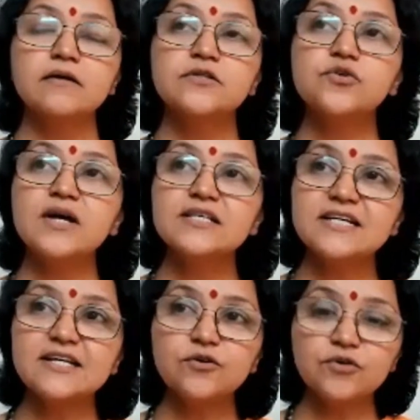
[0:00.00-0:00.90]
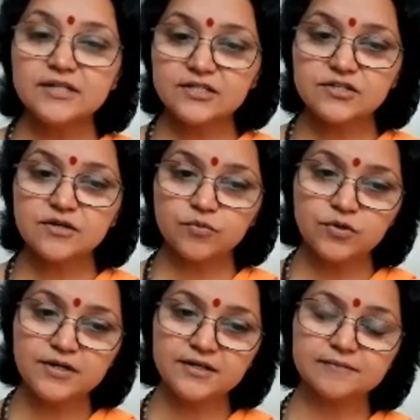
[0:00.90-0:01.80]
So, as any good teacher
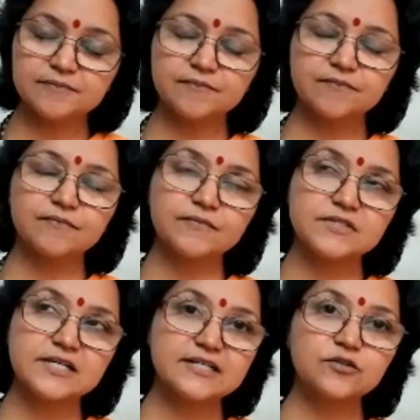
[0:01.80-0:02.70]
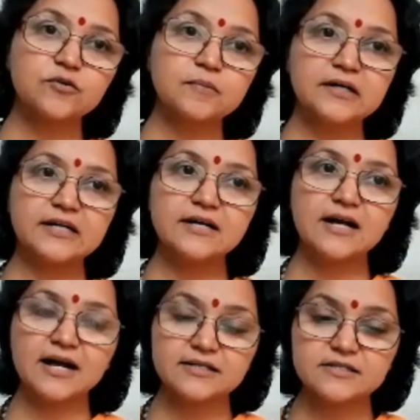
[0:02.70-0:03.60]
would, Sanat Kumara
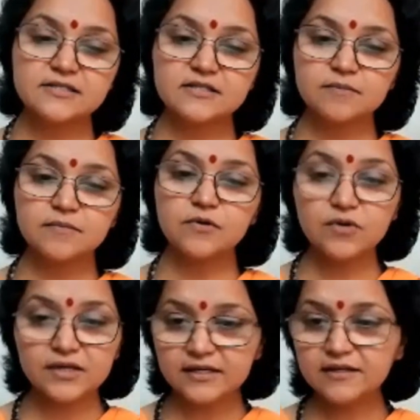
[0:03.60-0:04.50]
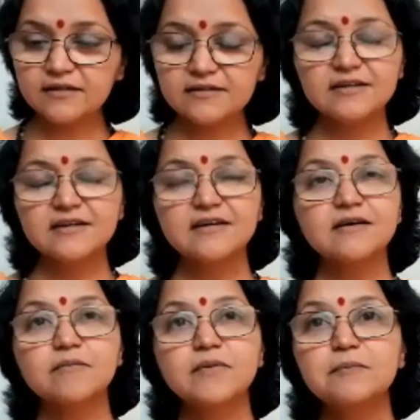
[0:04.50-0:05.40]
asks him, Okay,
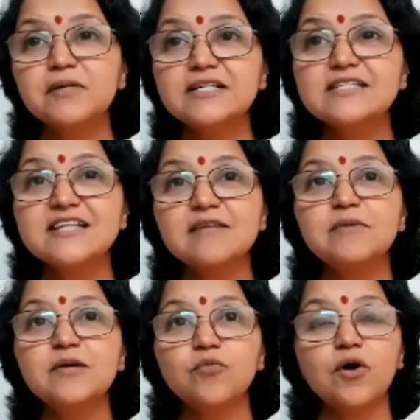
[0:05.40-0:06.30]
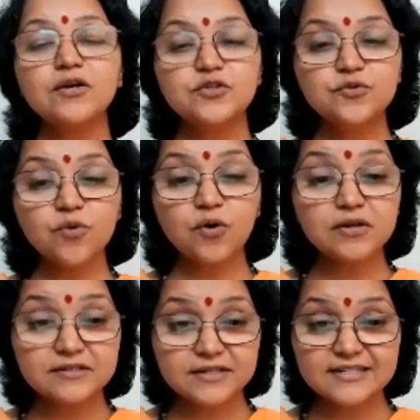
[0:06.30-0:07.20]
but please tell me what you
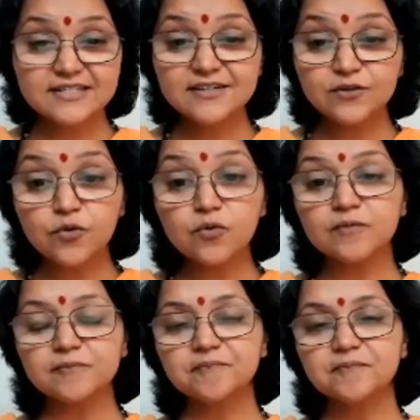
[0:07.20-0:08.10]
already know.